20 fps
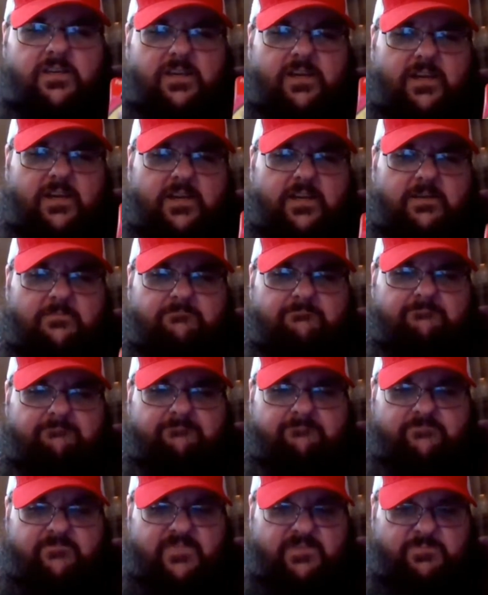specifically
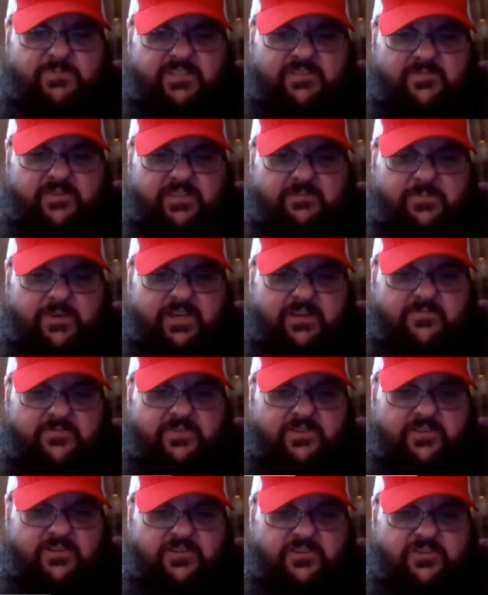panfish.
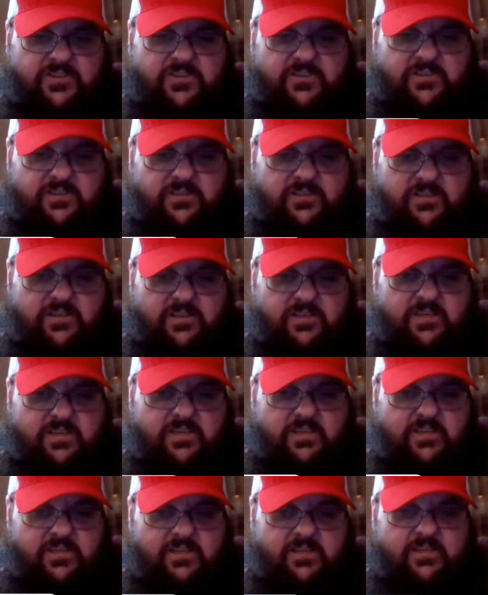For
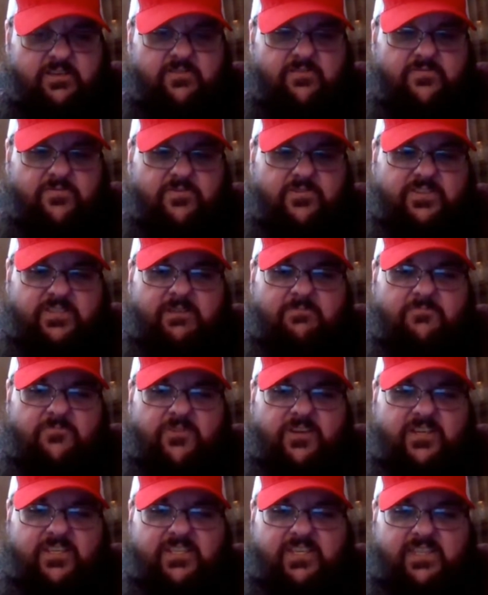some reason, they
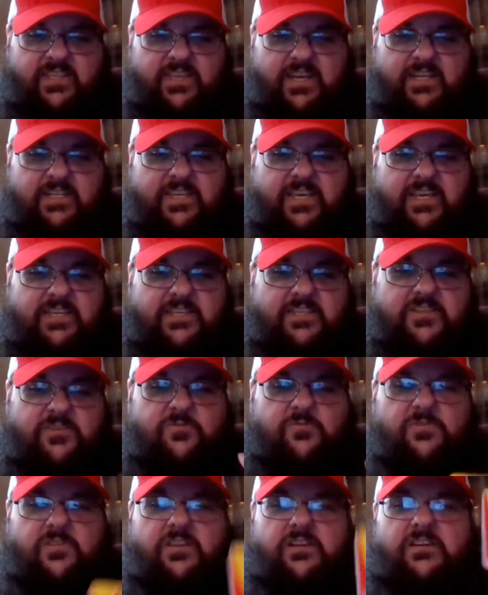tend to love
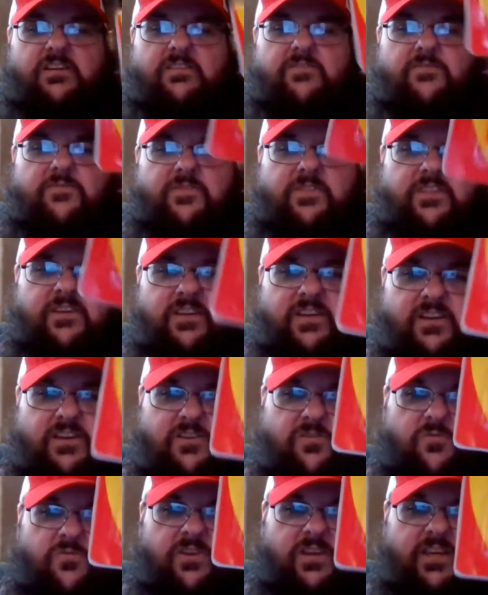the green
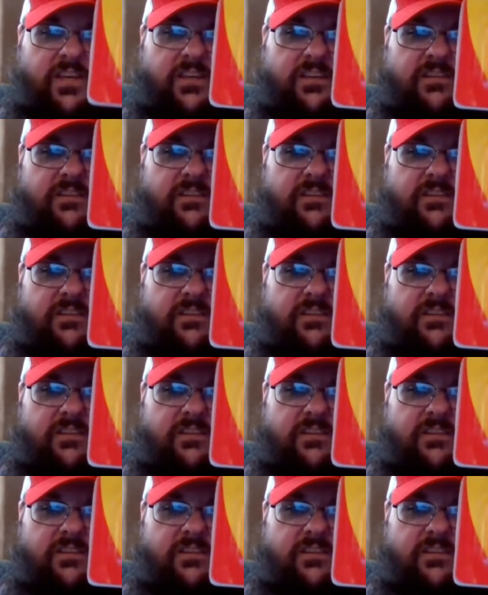and the